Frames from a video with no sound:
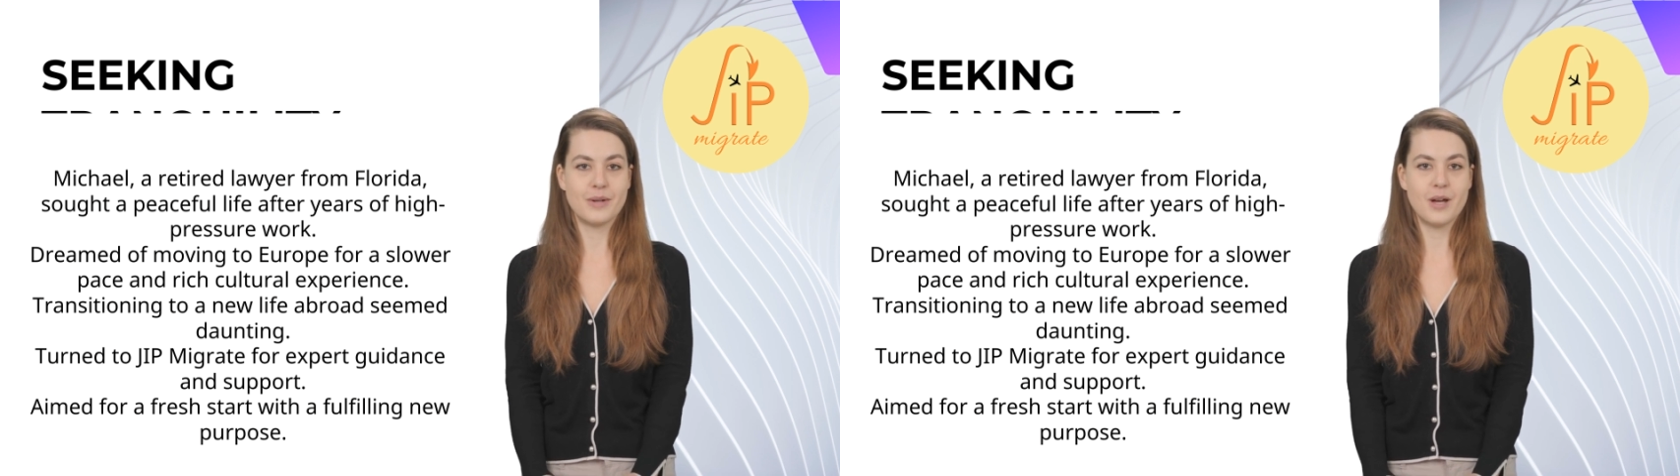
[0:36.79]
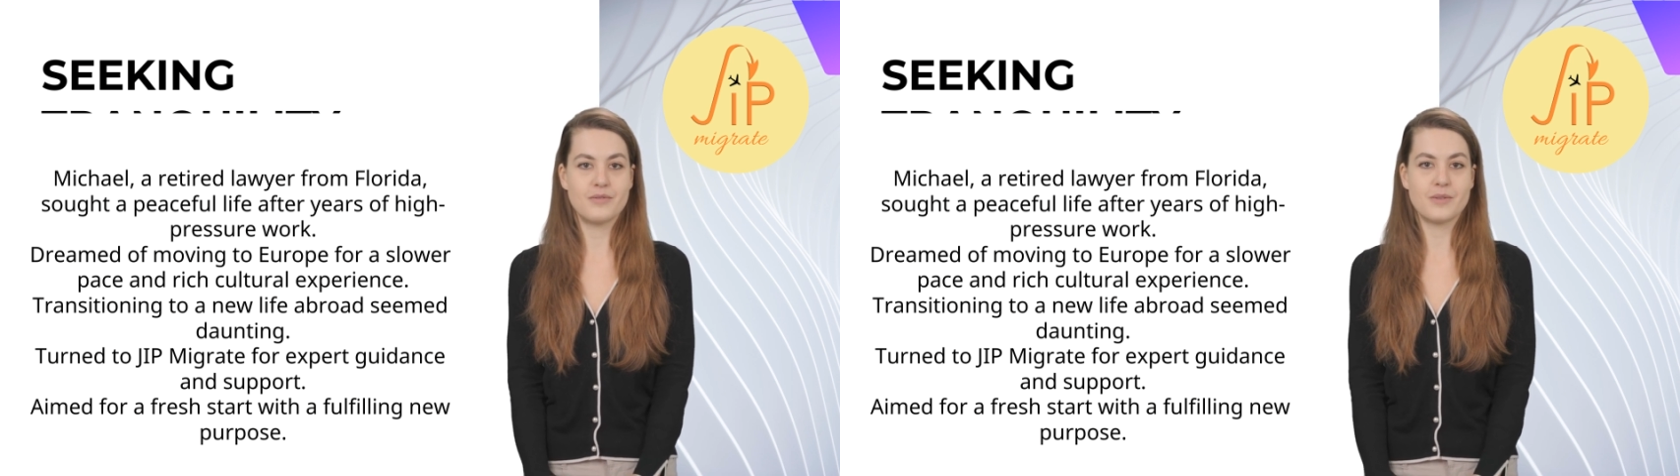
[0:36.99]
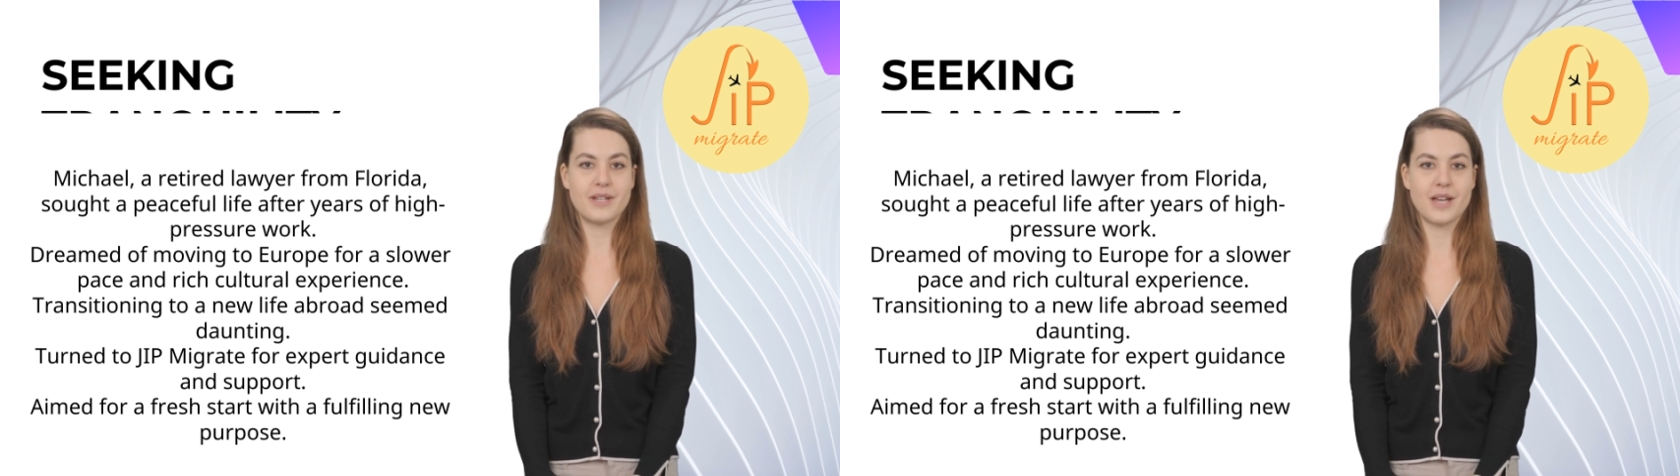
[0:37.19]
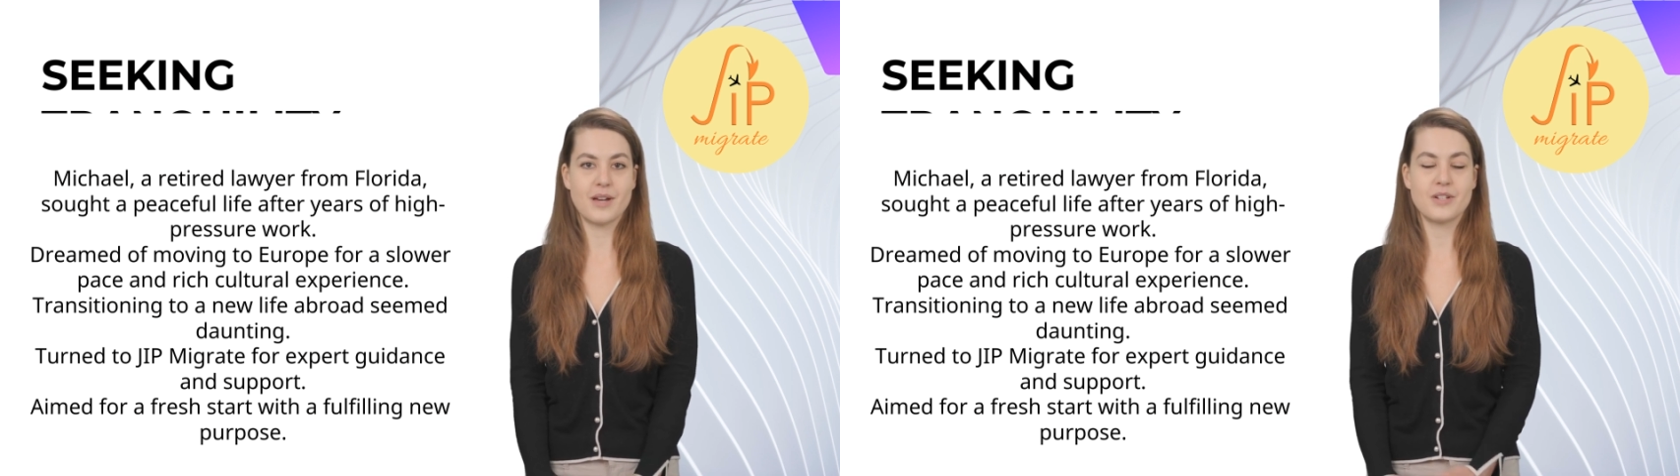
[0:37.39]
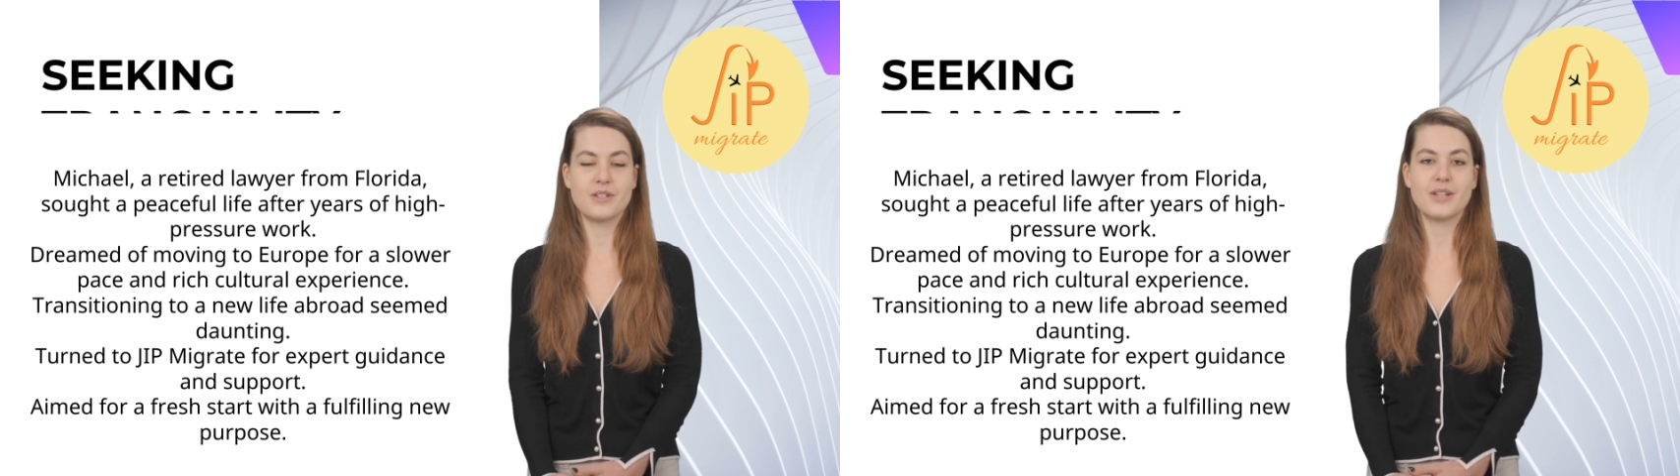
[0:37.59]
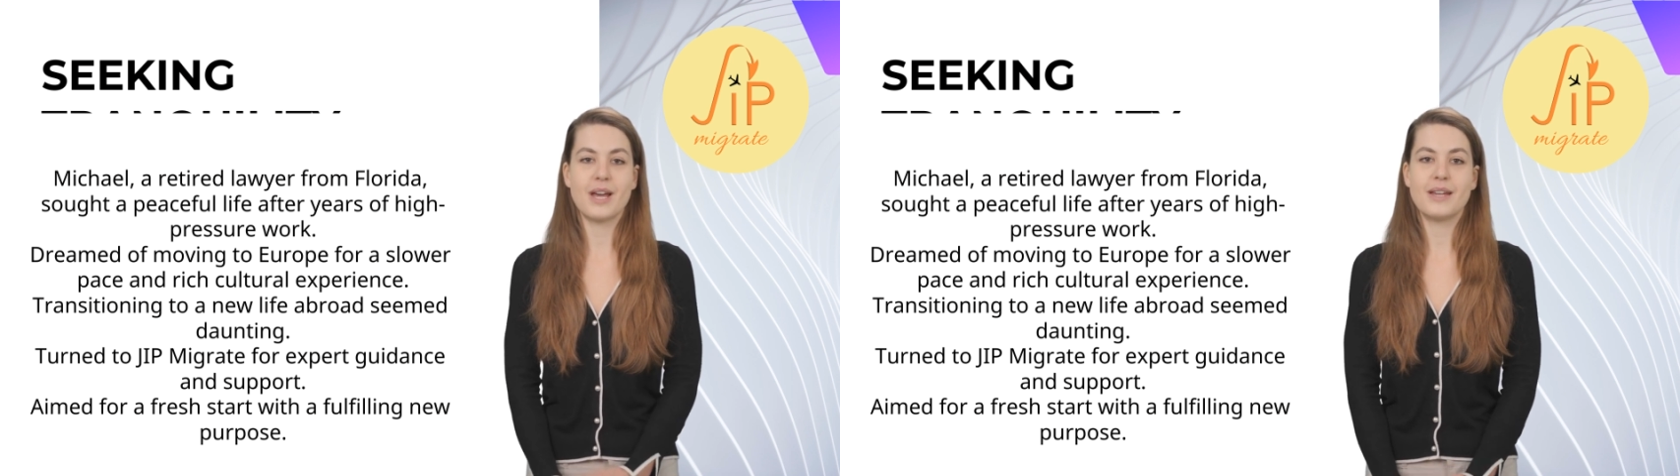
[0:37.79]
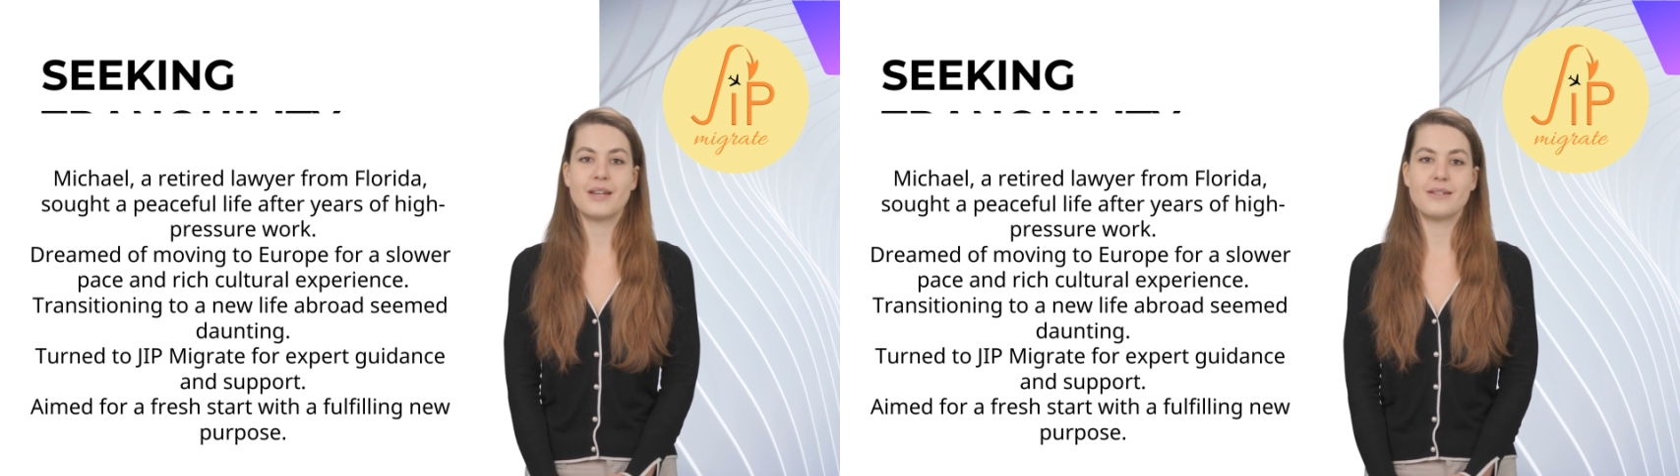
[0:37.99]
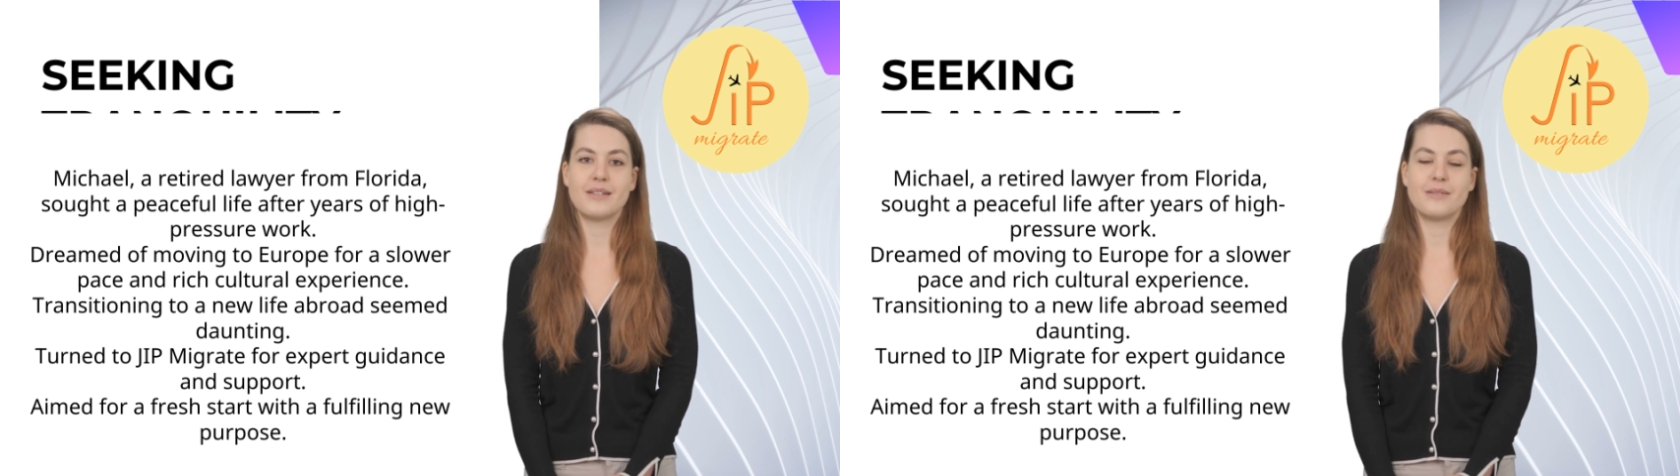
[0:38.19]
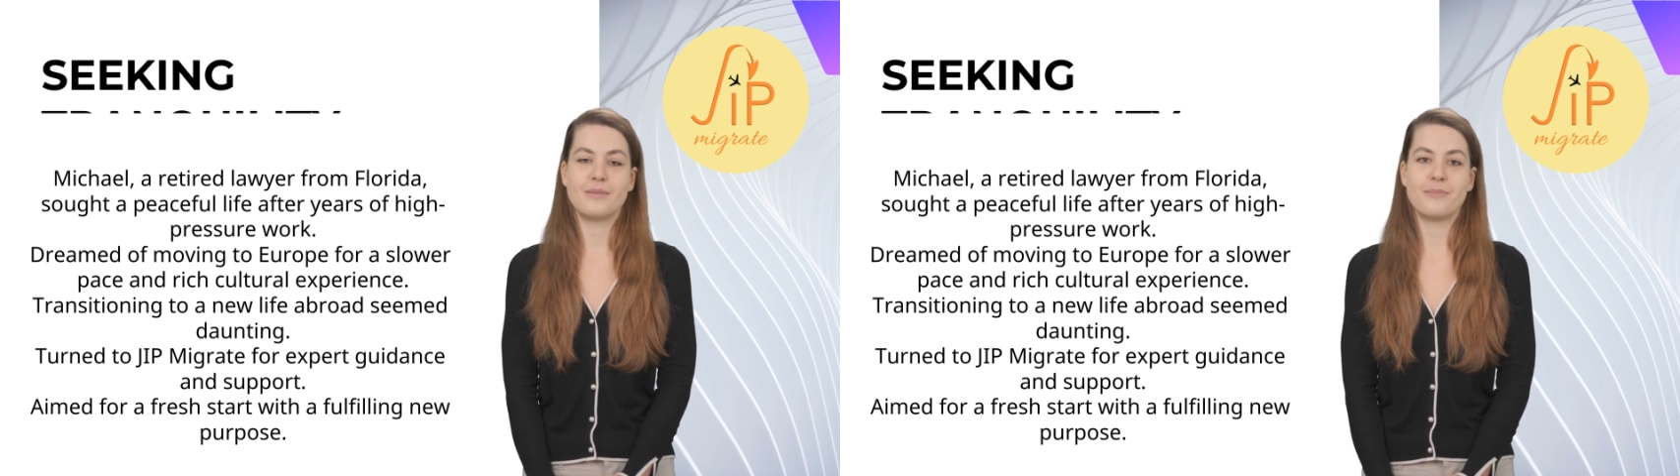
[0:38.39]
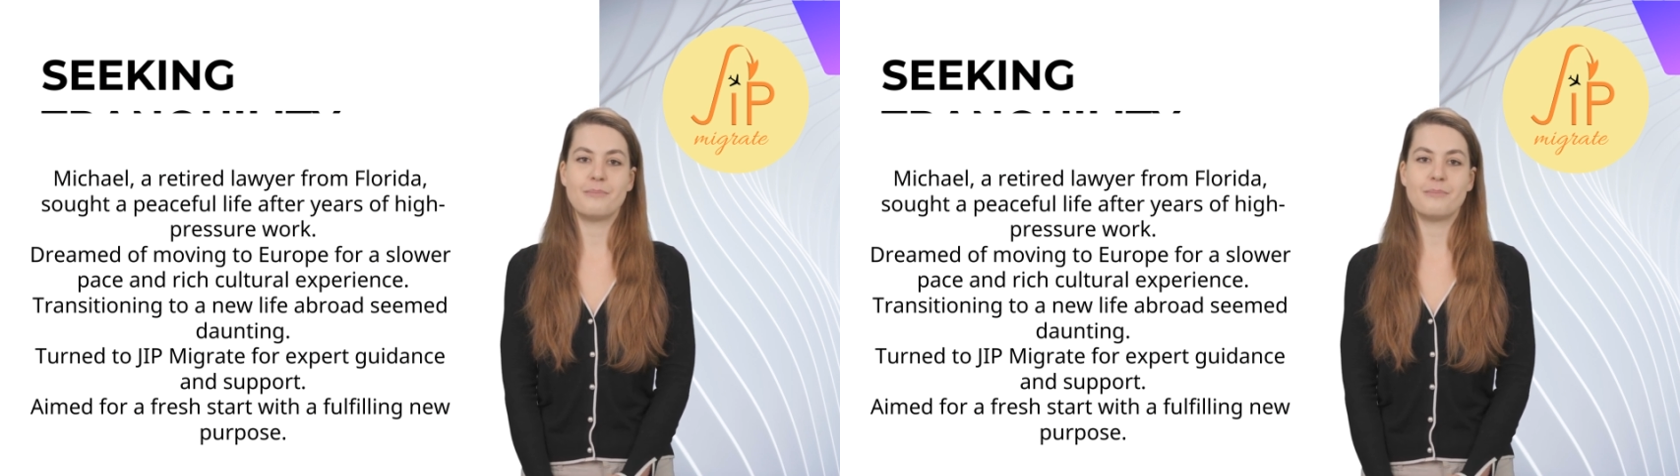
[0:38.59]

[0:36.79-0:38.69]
offering not just guidance,